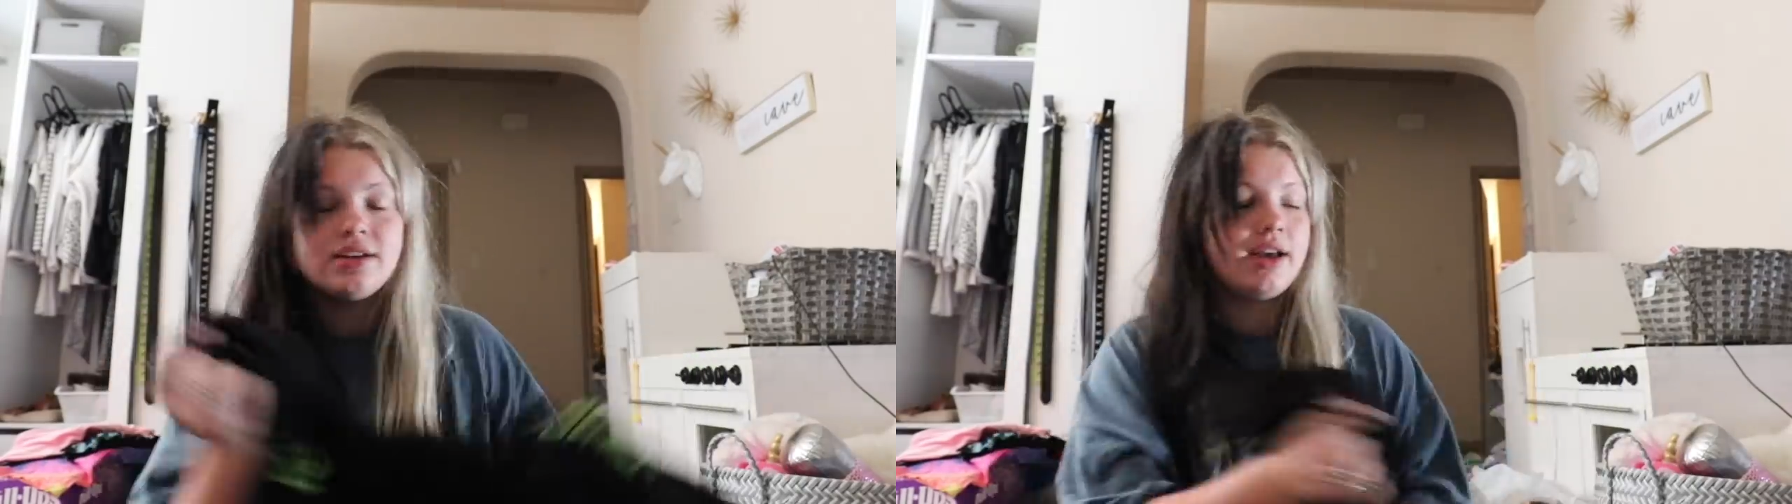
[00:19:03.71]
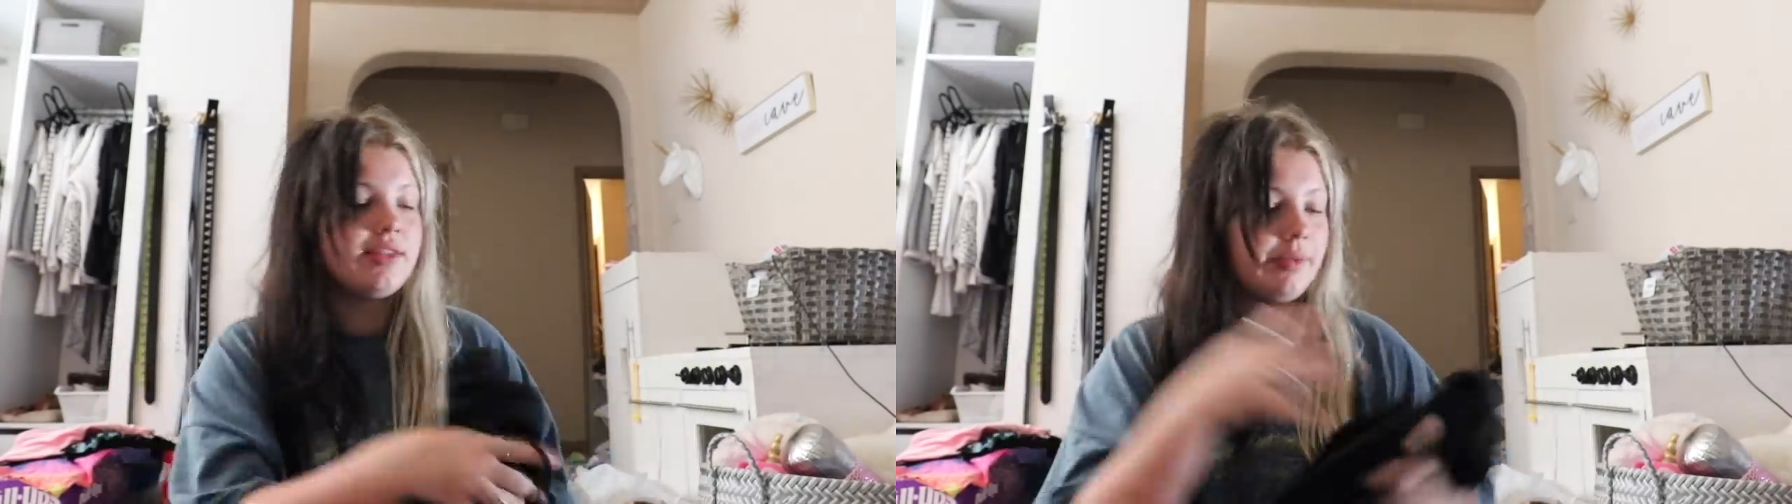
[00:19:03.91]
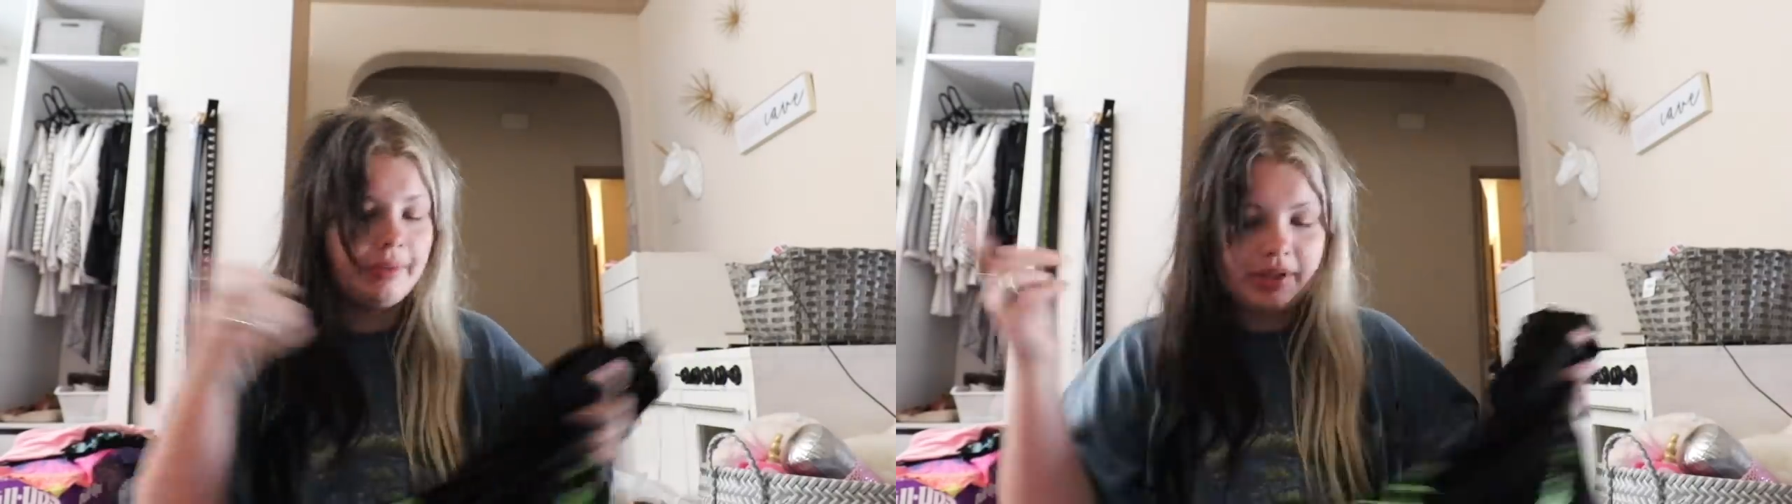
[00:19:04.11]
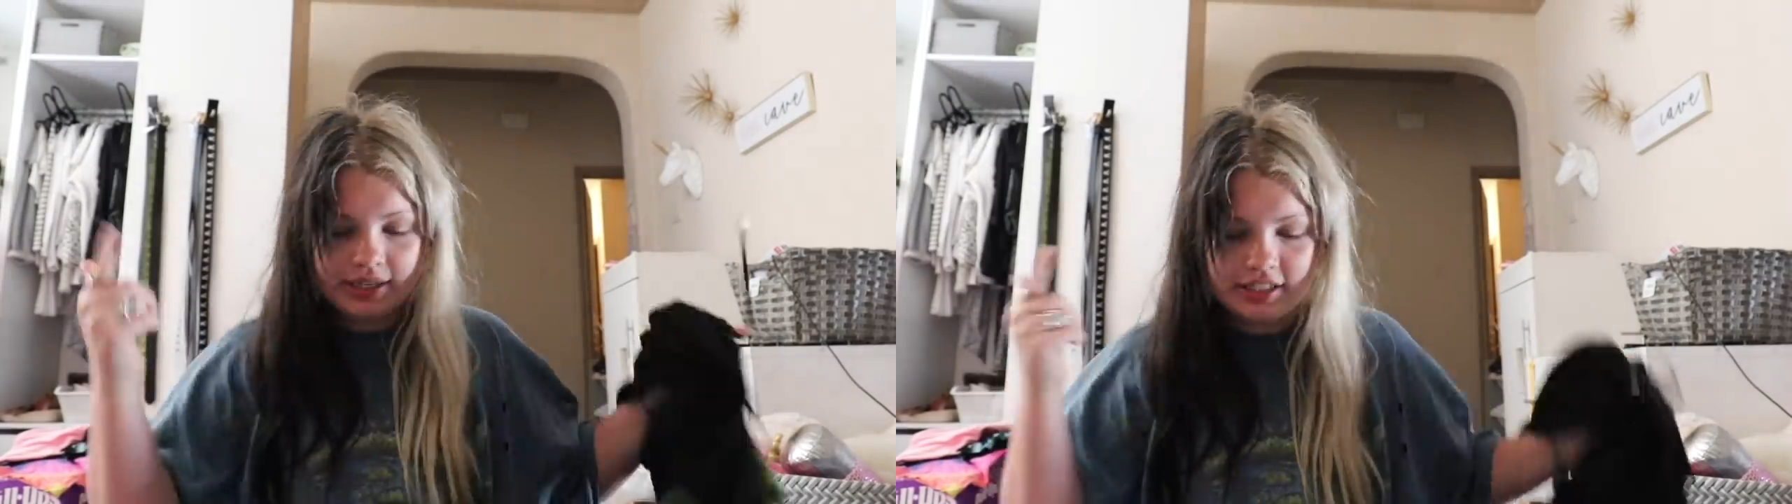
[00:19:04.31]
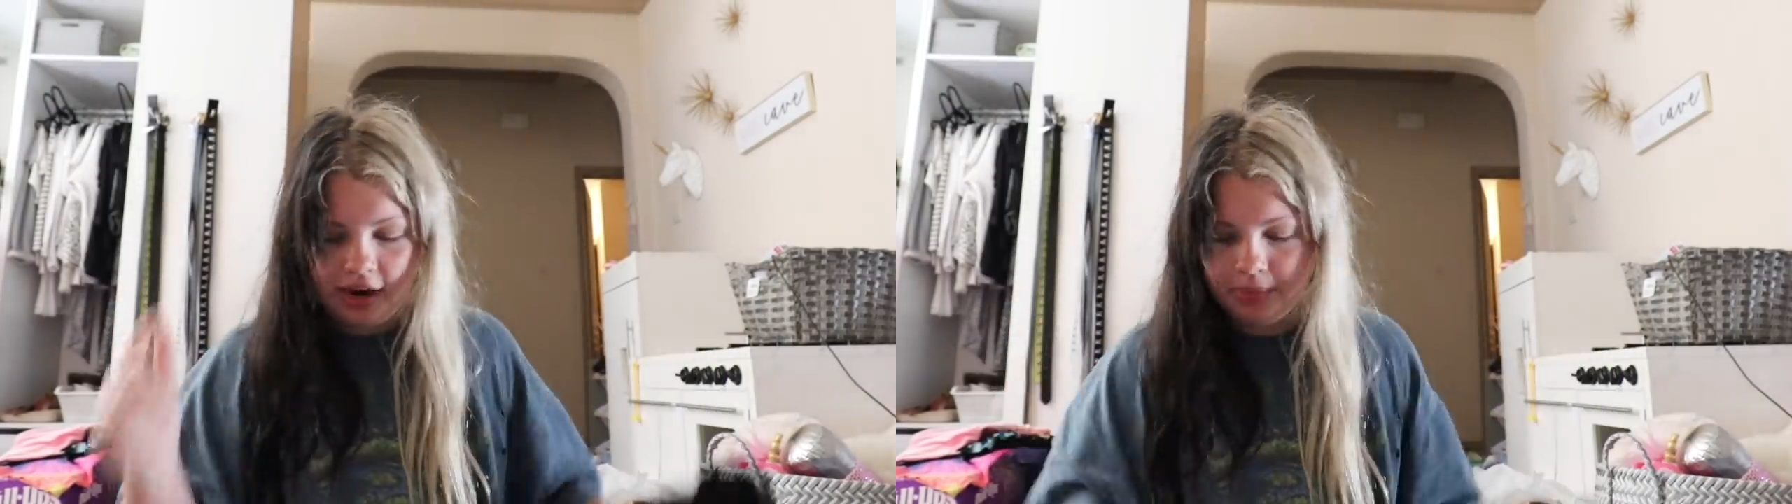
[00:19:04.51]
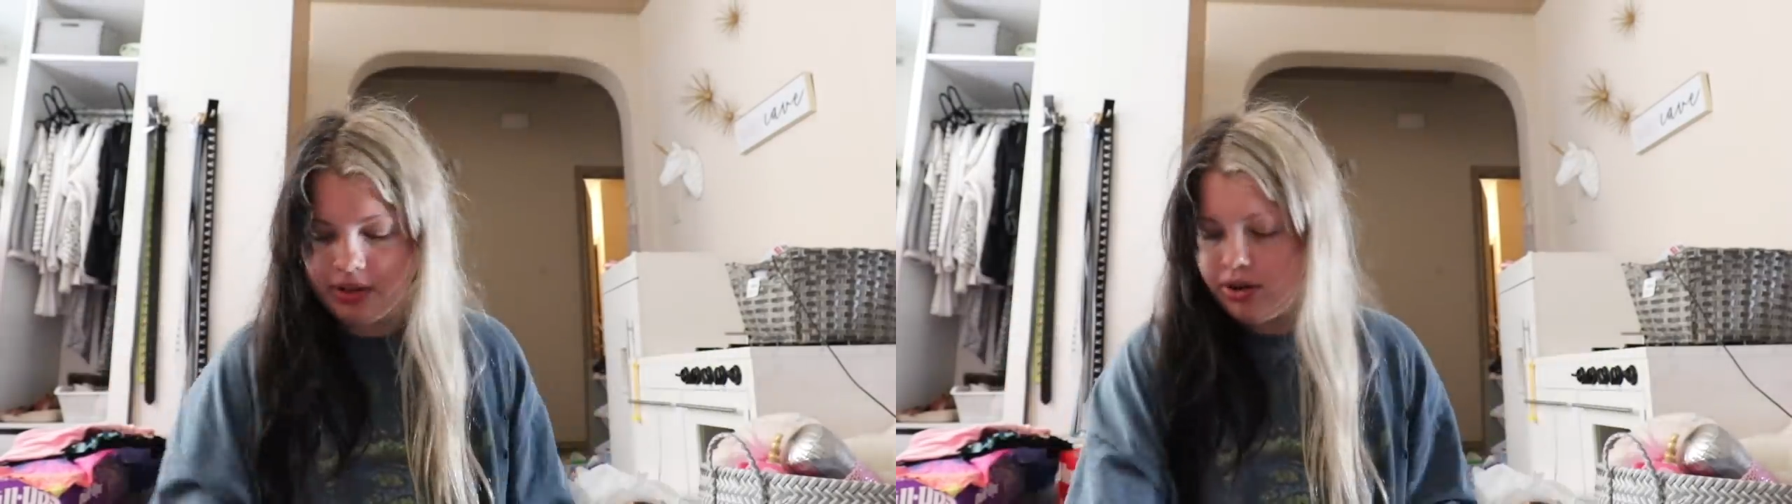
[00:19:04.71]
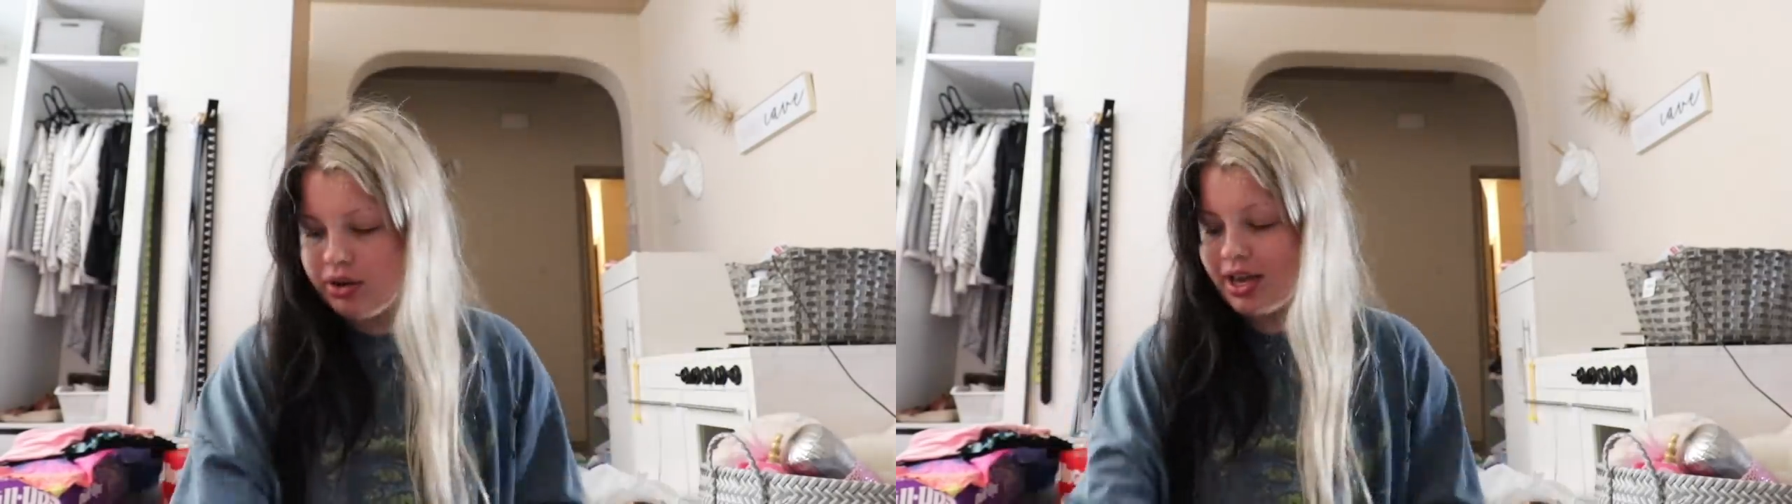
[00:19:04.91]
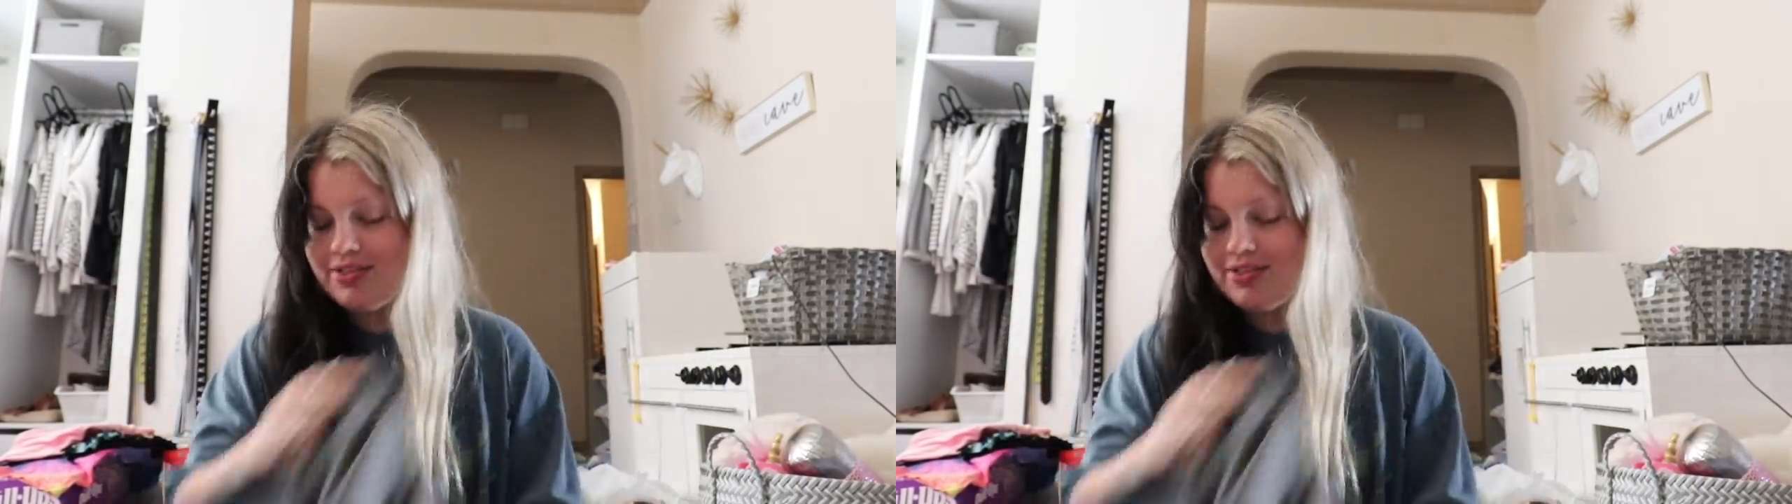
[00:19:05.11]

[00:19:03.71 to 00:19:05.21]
And that will be linked down below.